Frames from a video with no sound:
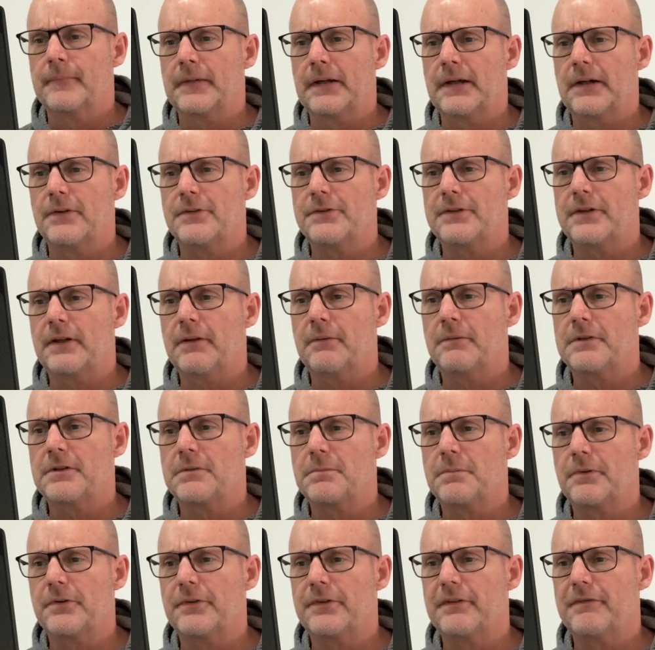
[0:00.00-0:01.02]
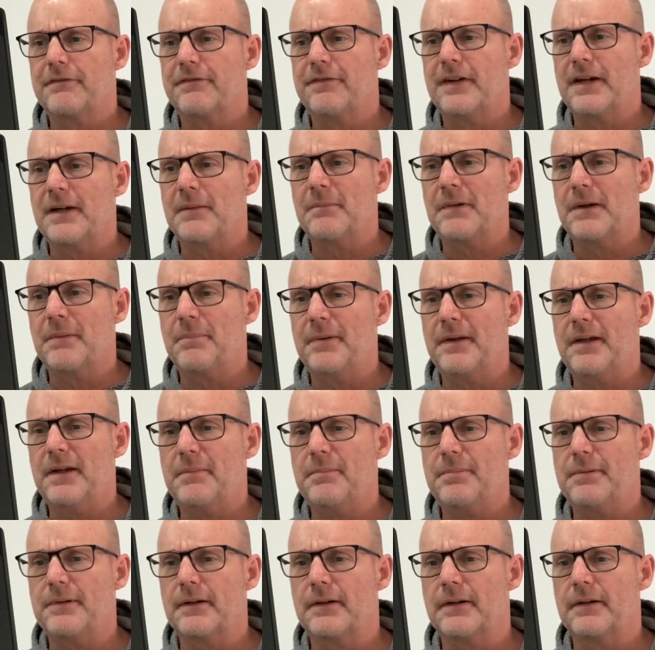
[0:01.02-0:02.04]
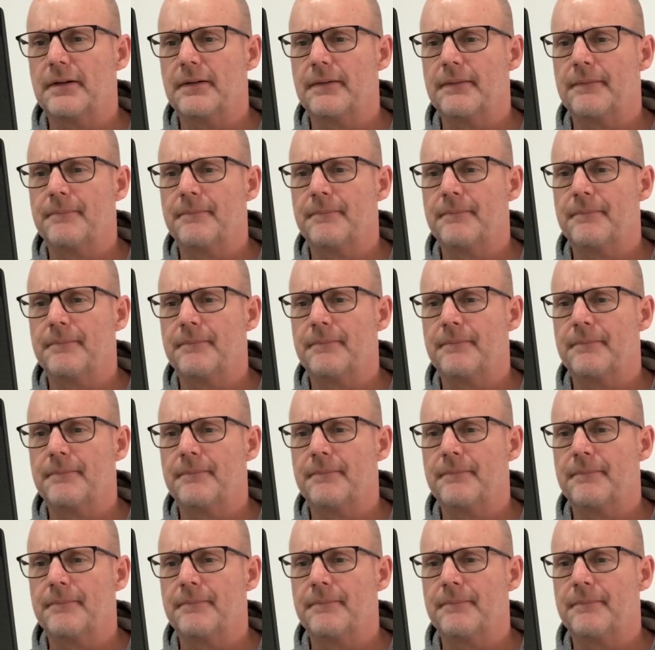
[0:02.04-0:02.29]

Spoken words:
How is anyone supposed to find my paper?